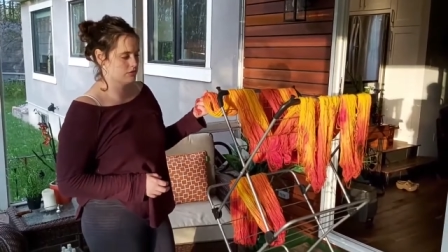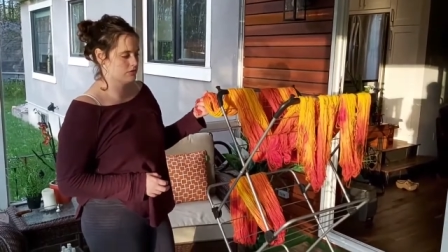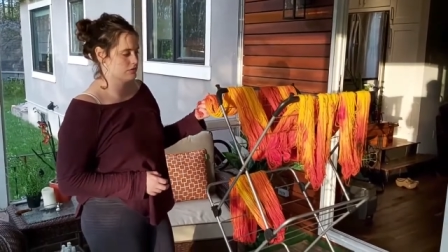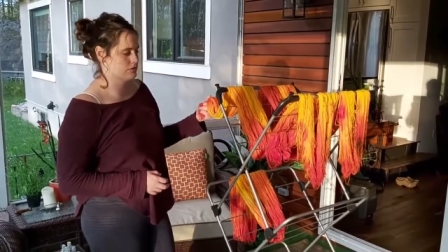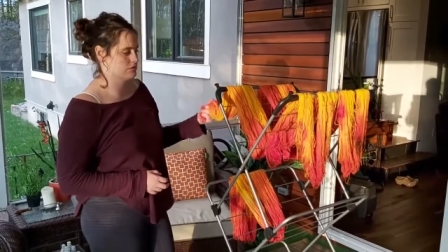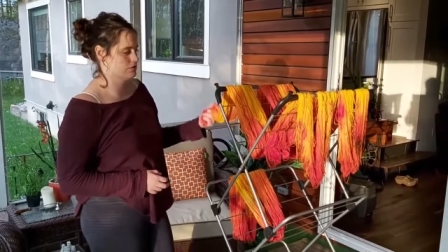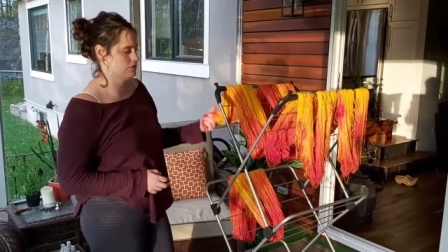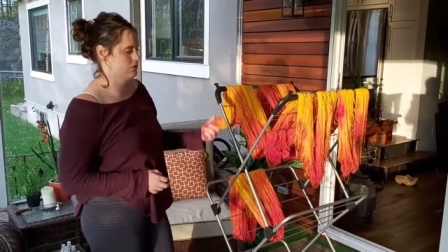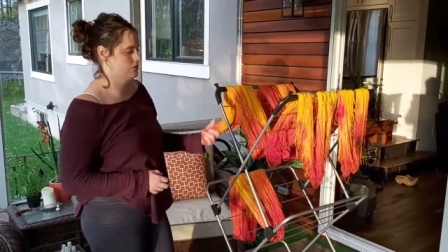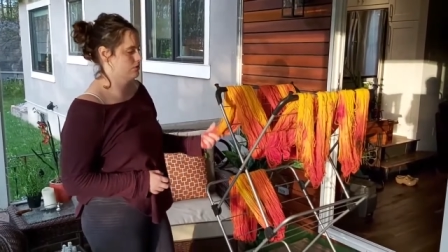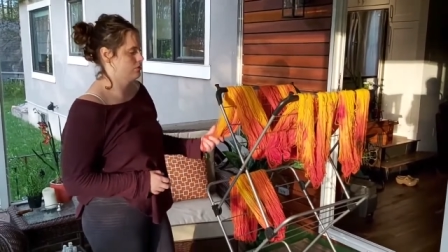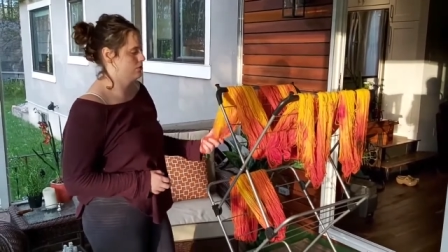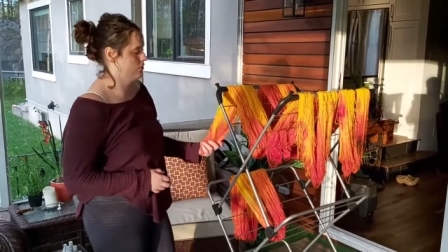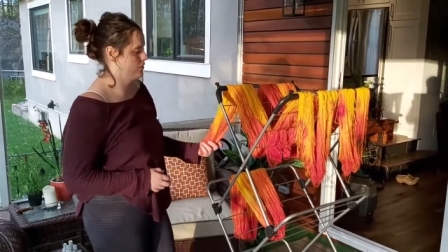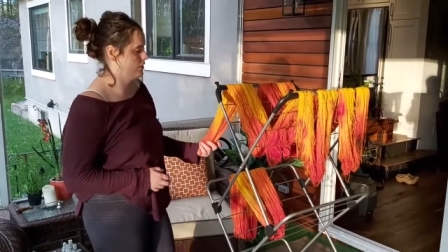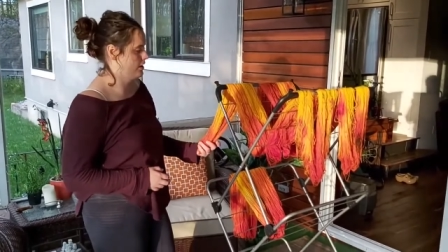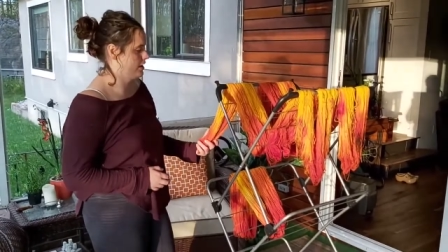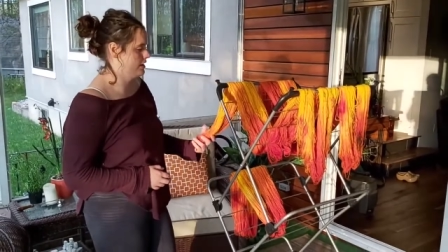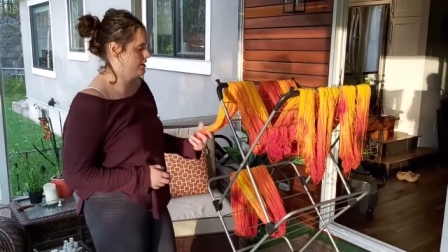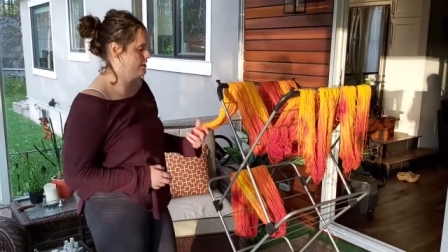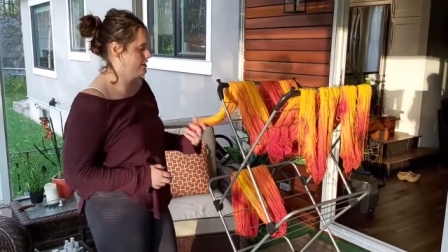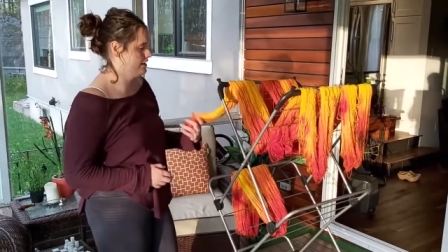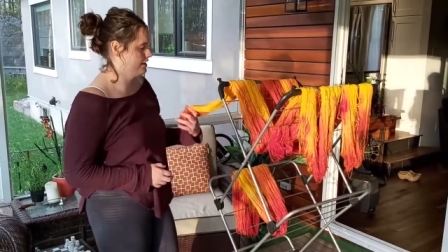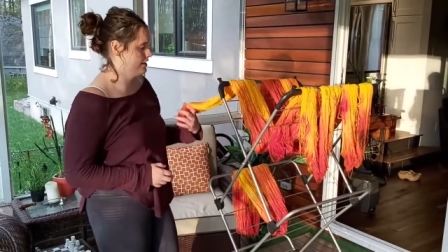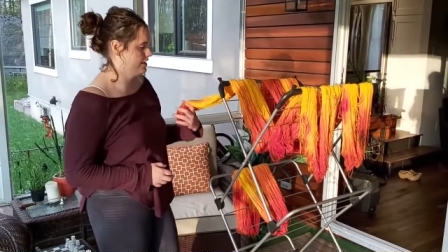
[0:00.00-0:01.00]
So
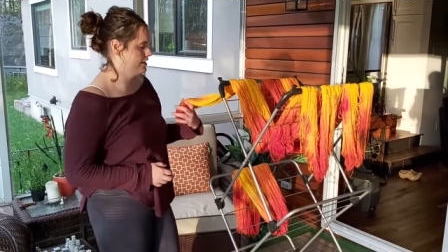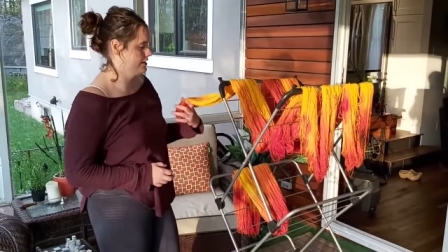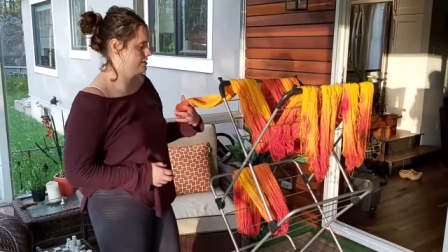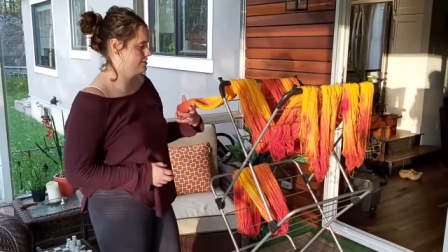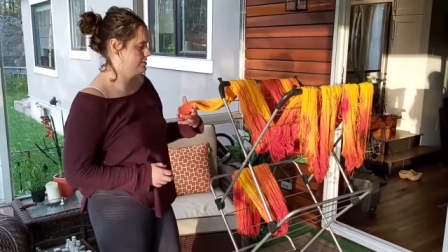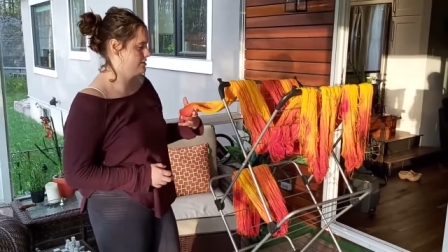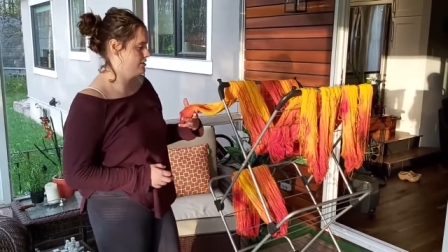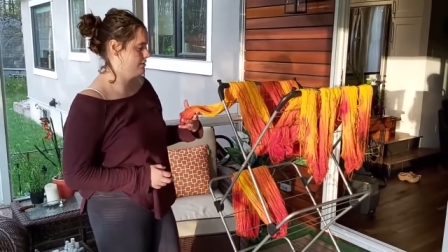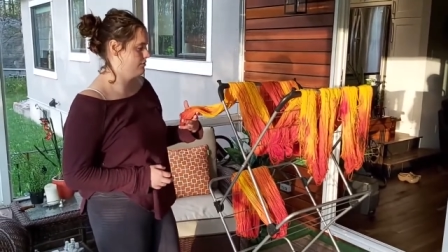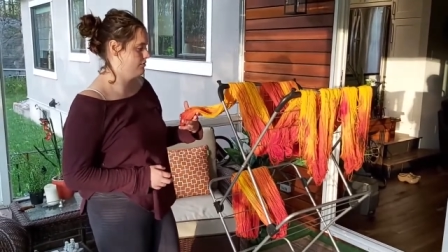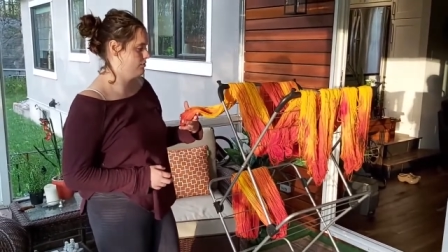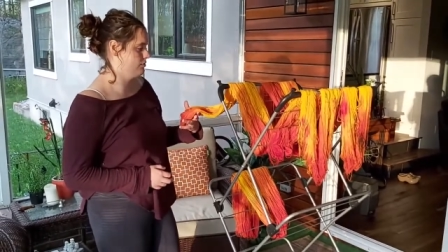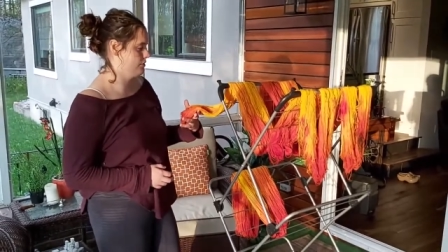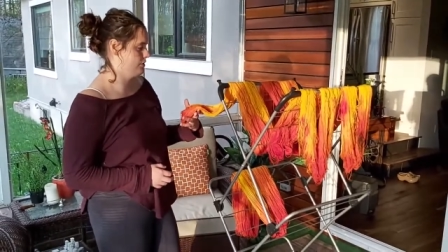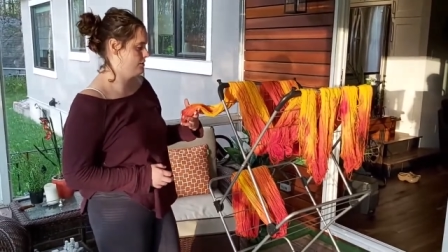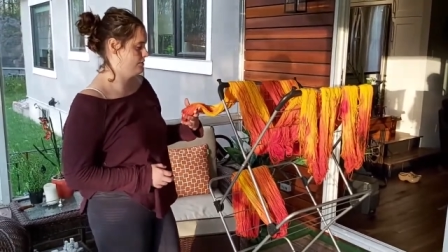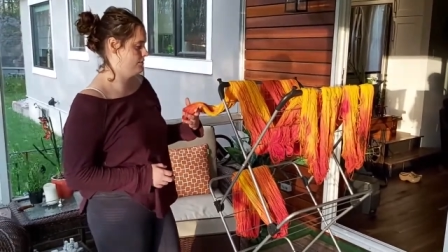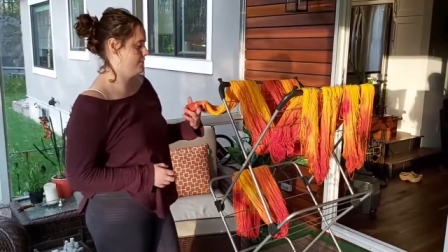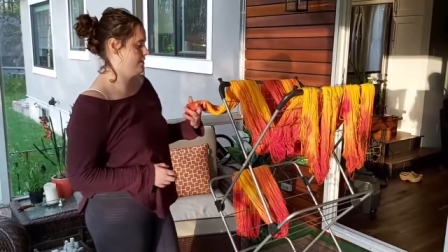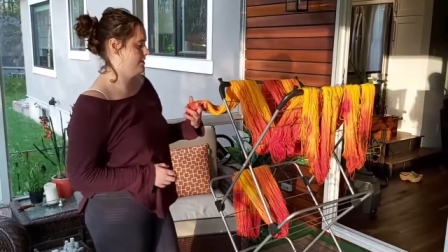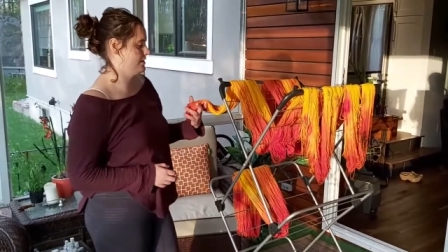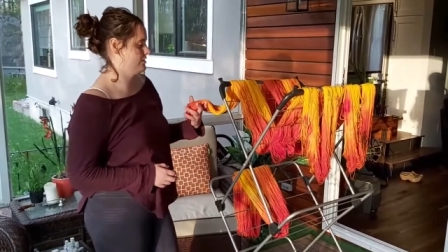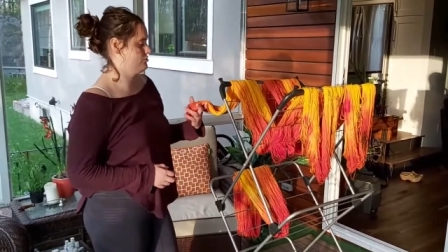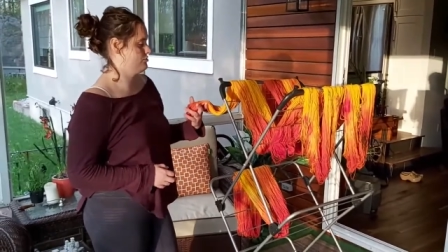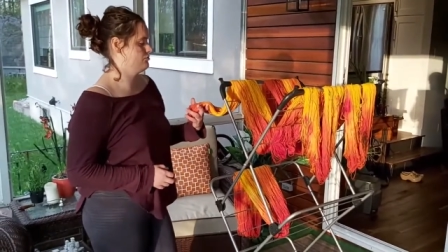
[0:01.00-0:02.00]
I think I just have a
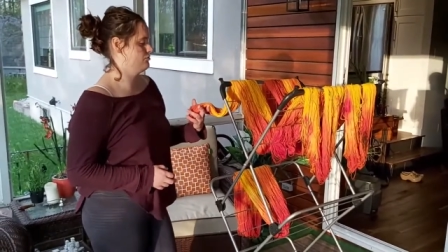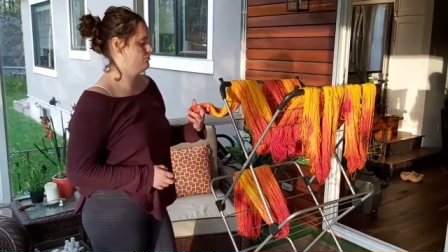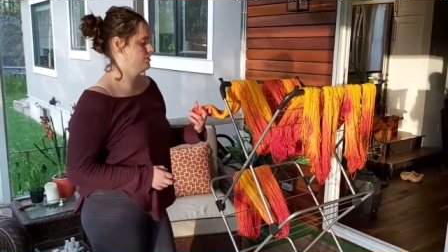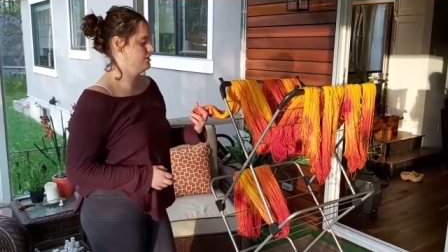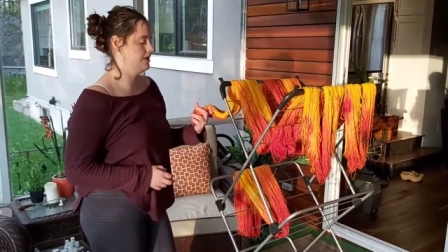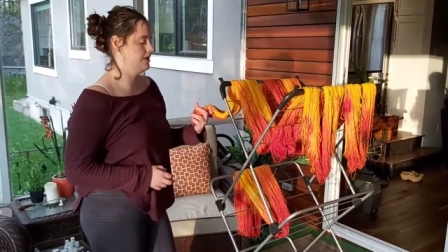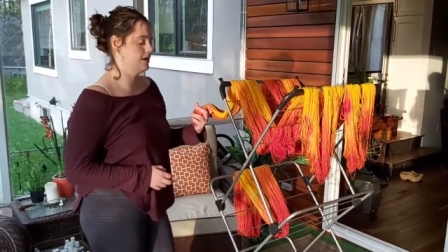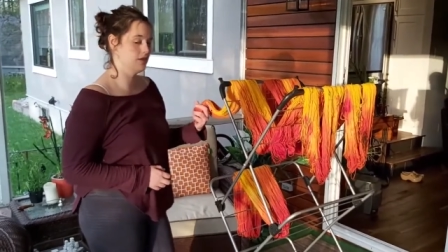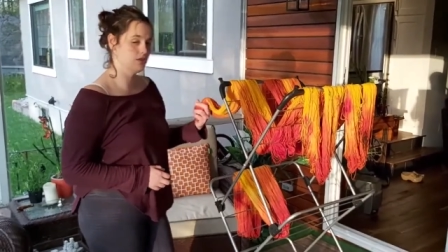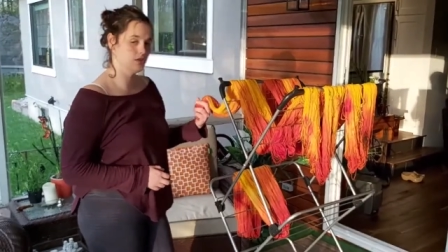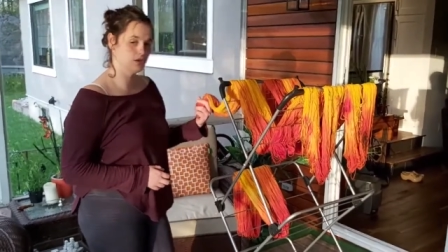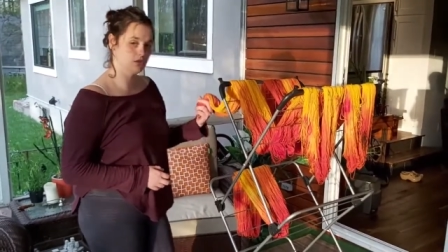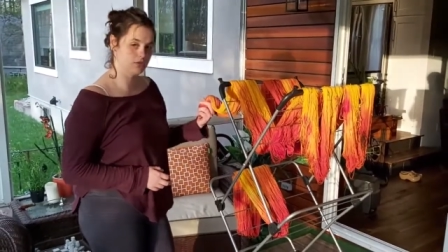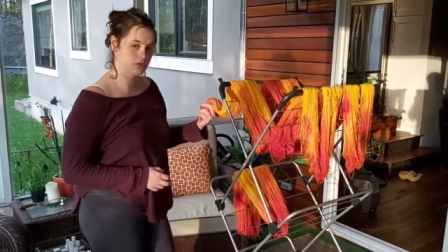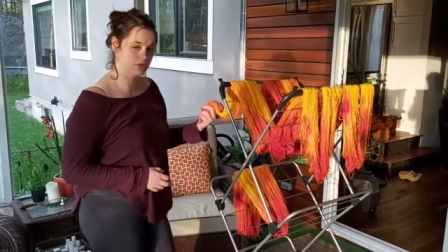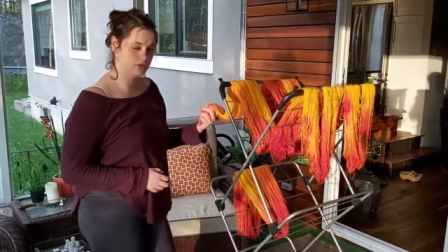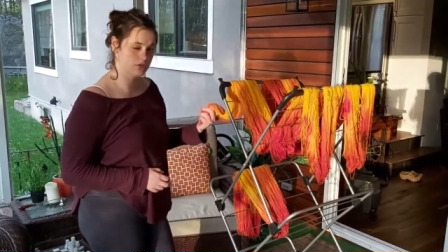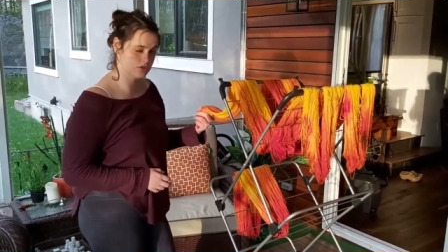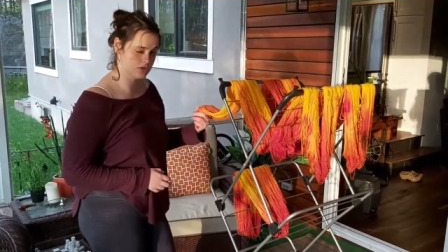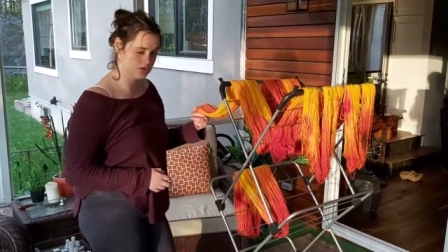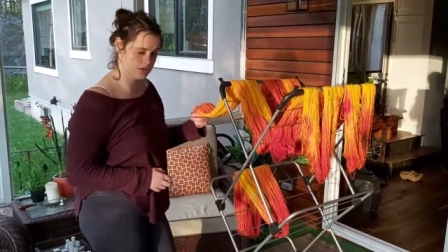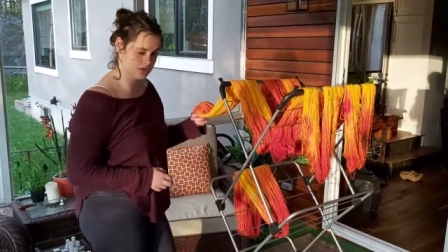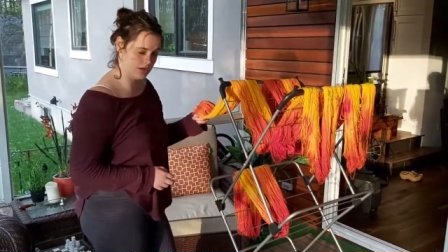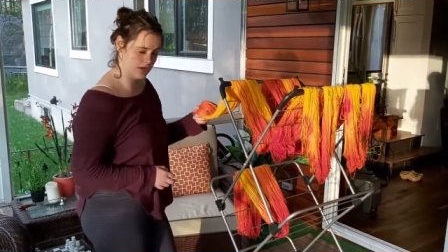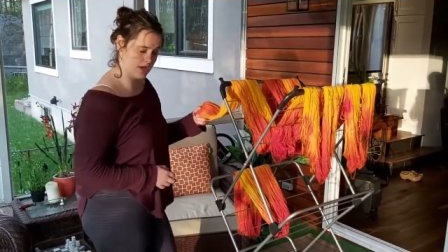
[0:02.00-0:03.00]
lot of extra yellow
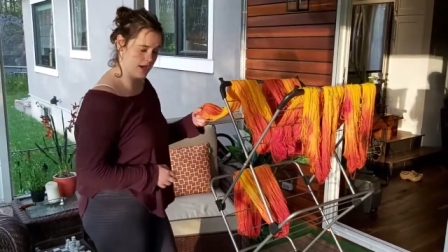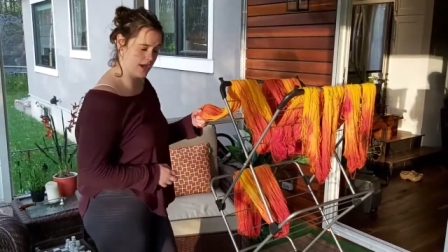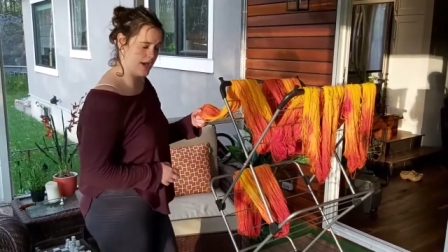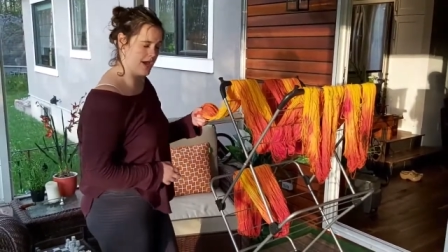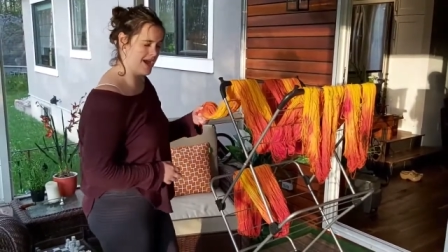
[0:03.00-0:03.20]
that's just